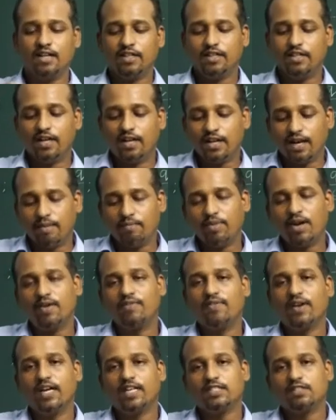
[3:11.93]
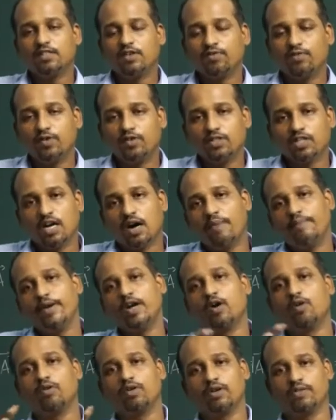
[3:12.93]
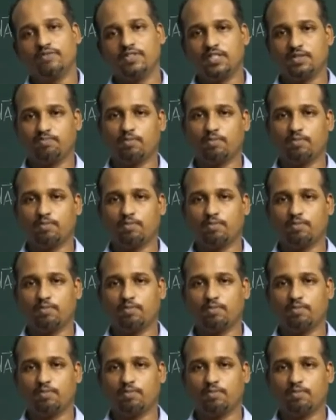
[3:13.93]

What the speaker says: the number of lines of force coming out of this